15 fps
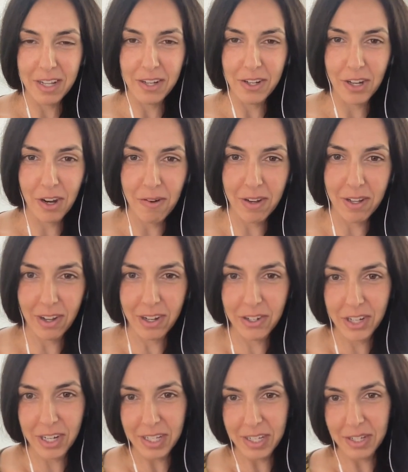show on
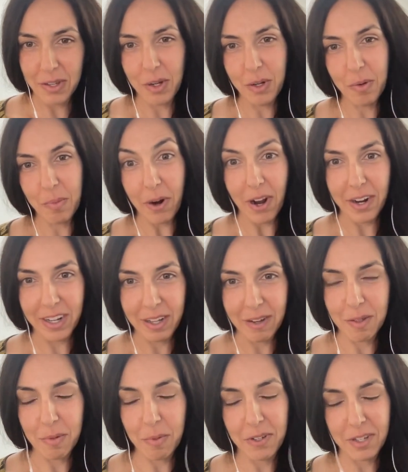launching this new product
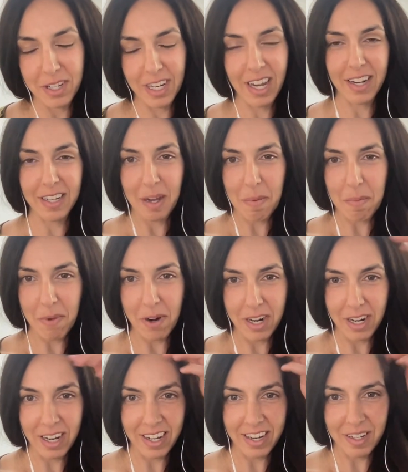that was supposed to get us up
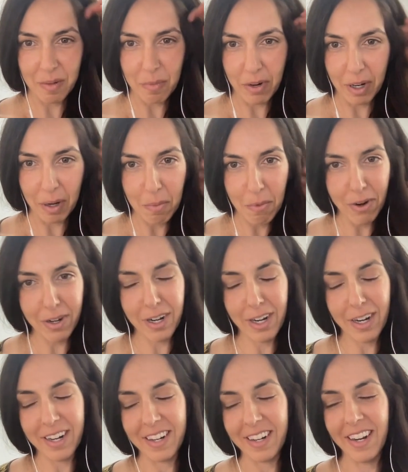market into brick and
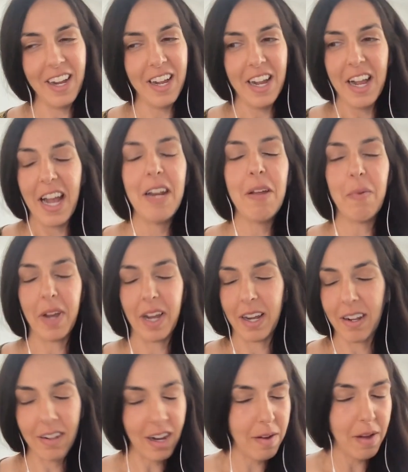mortar. And
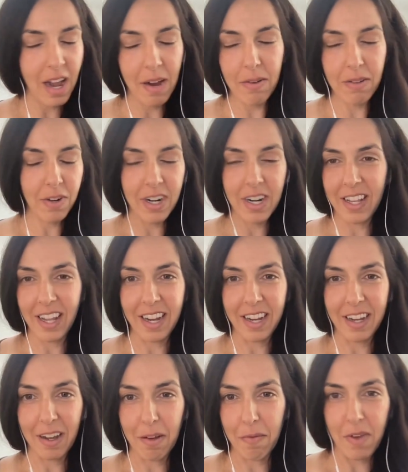anyway, I, I, was running
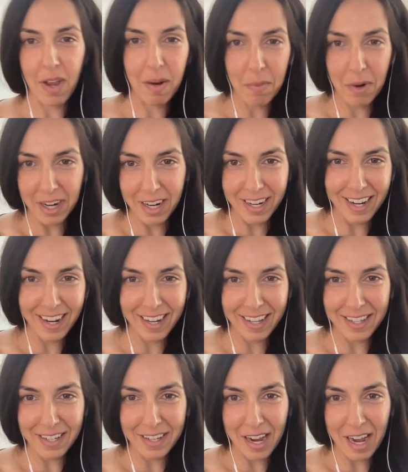like event marketing
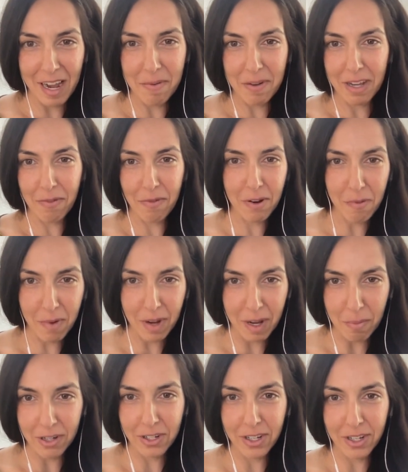at the time and giving away
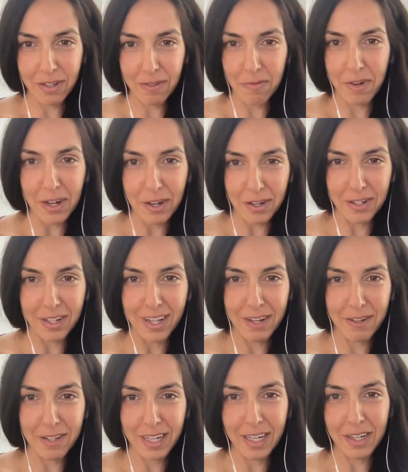a bunch of those readers that
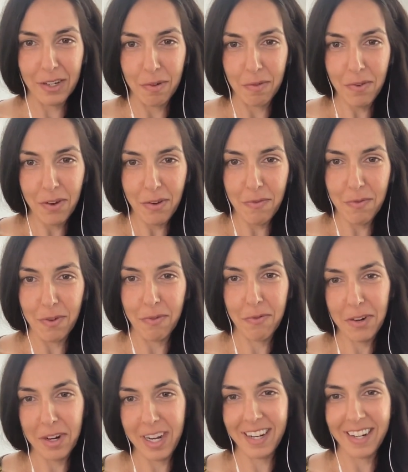you stick into a phone for
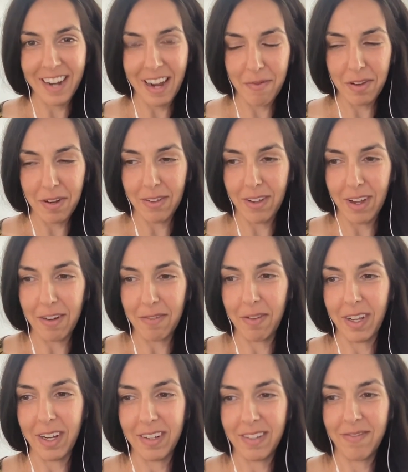free and having a lot of
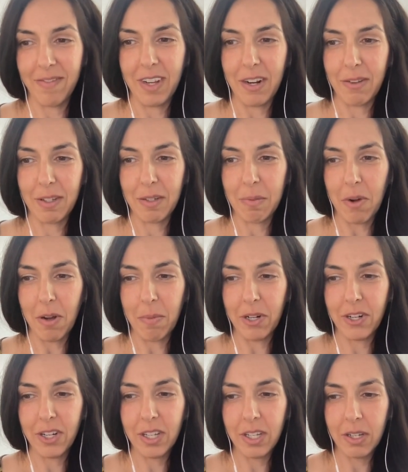like, you know, small
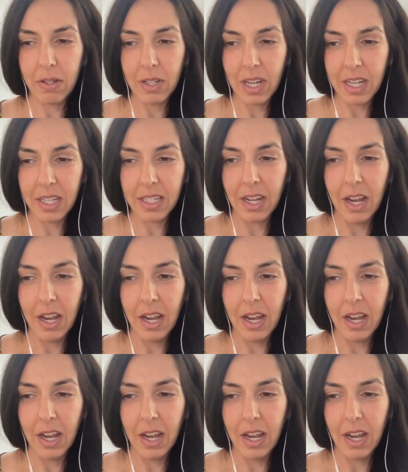merchants use us.